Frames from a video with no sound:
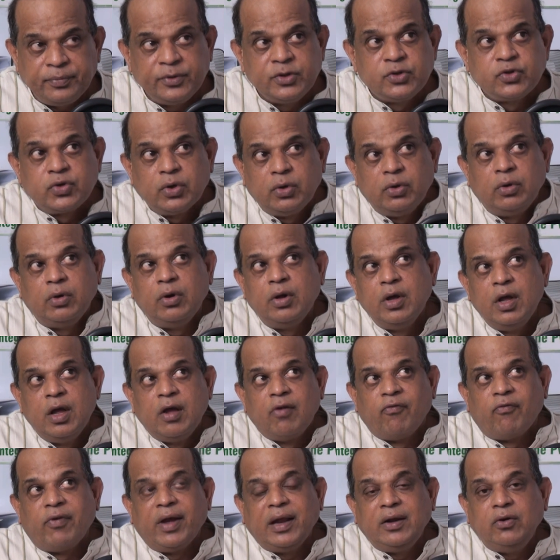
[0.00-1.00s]
So
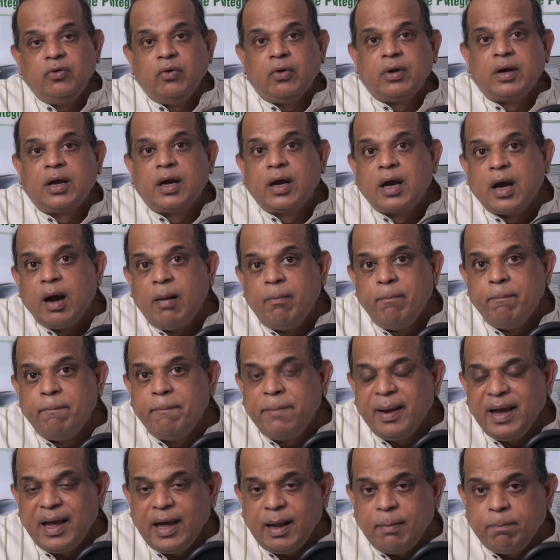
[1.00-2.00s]
when you
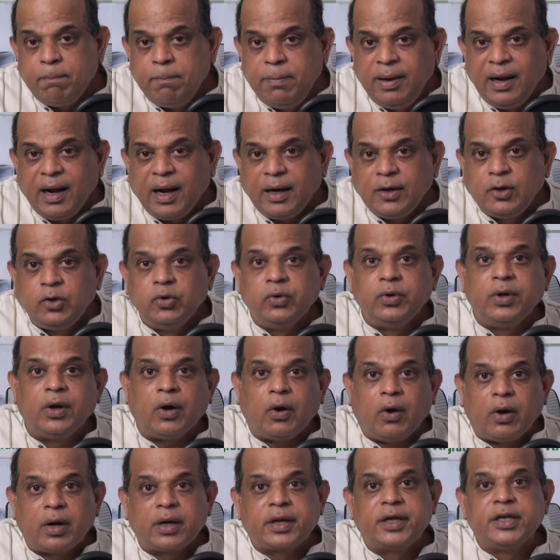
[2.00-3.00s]
compare blood to an
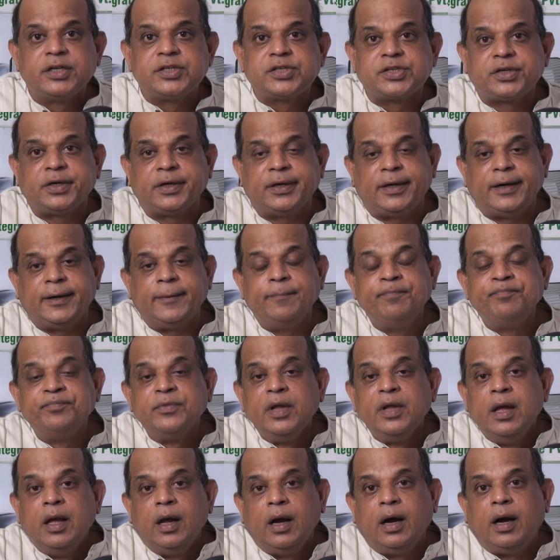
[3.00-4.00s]
orchestra,
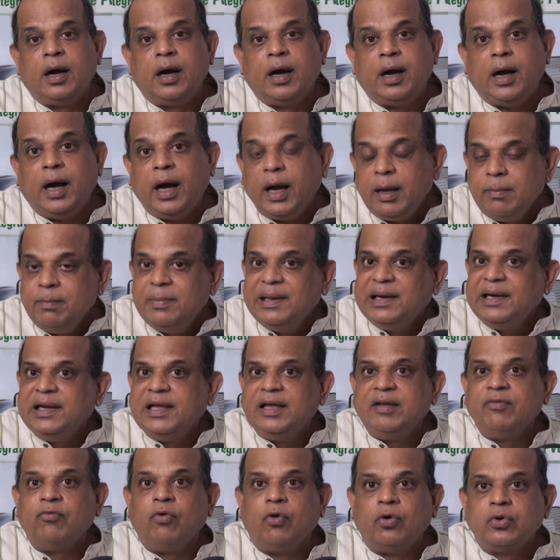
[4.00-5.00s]
I
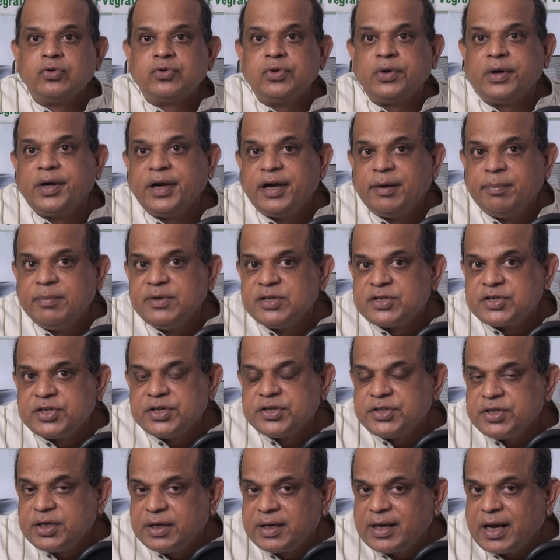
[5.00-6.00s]
believe ozone
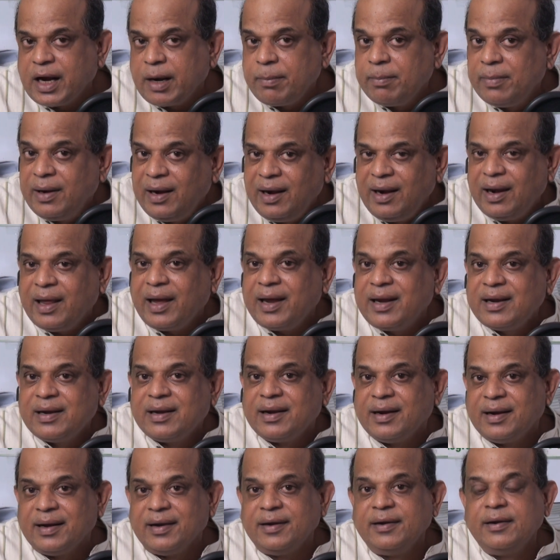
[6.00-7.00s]
administration can be
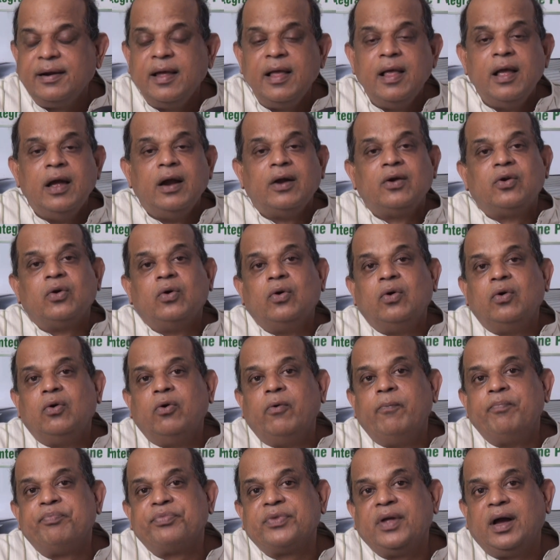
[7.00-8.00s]
likened
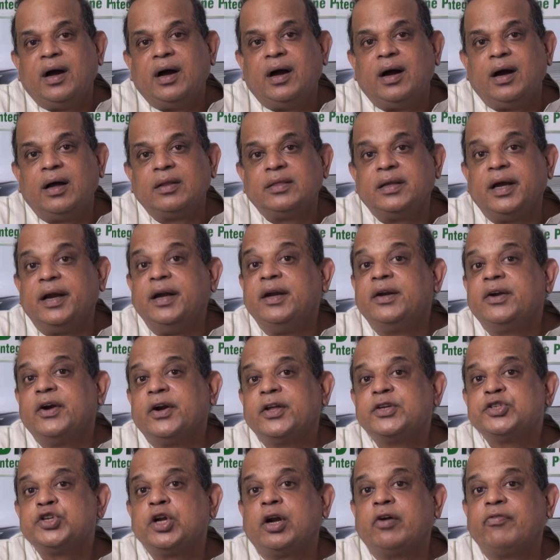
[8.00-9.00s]
to the
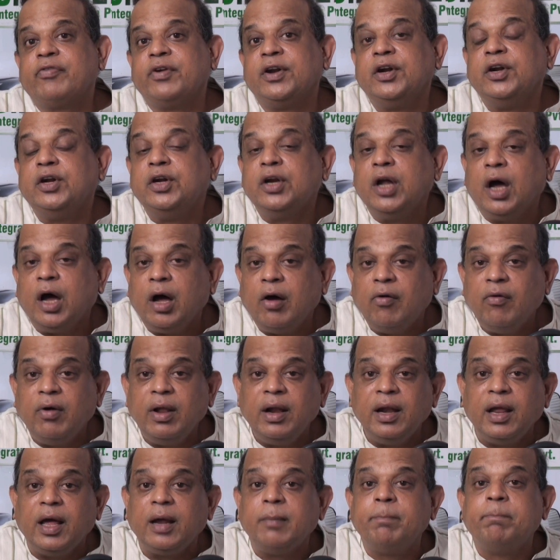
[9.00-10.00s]
introduction of a
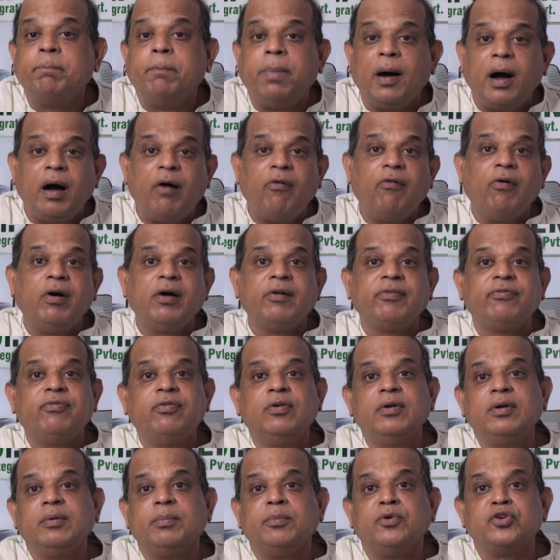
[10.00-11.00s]
novel and
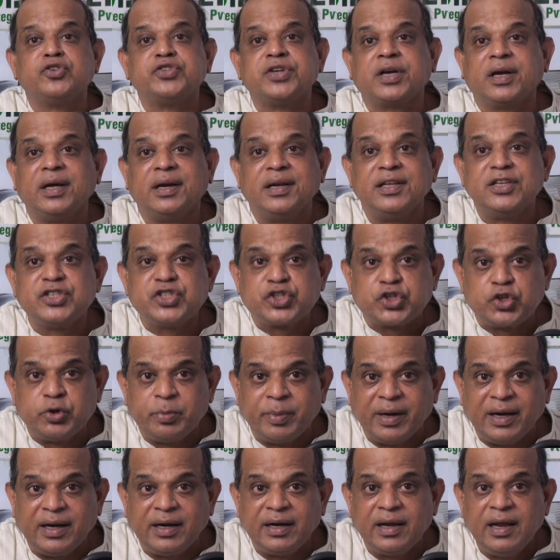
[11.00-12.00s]
powerful musical
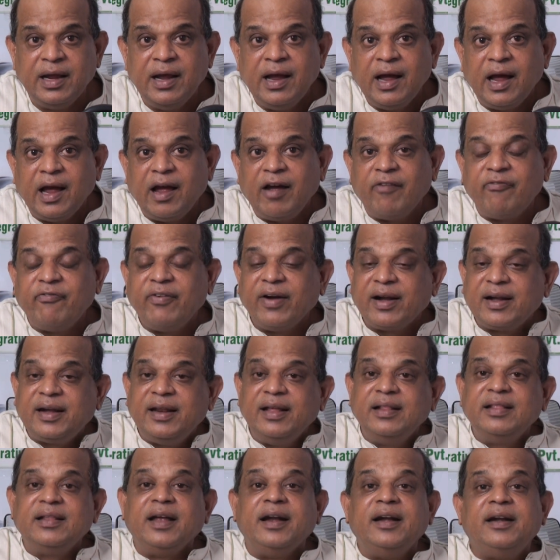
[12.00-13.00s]
instrument
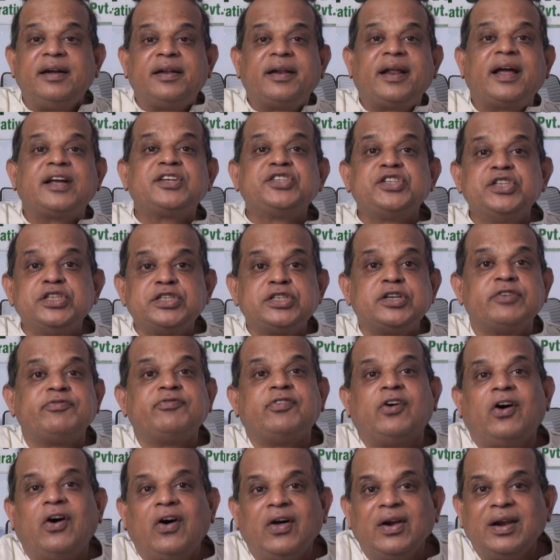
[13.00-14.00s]
affecting the interactions of
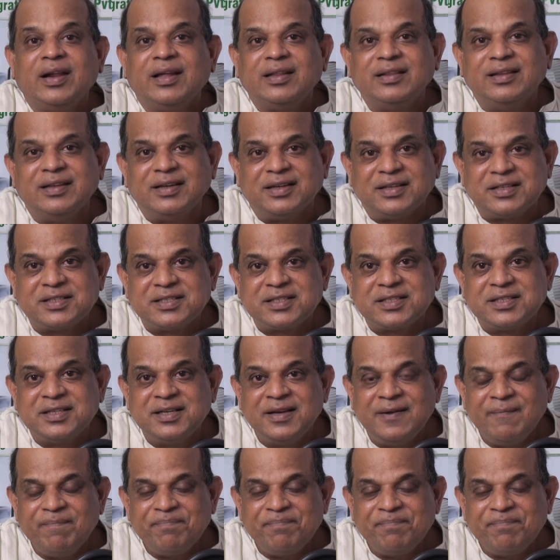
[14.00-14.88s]
all others.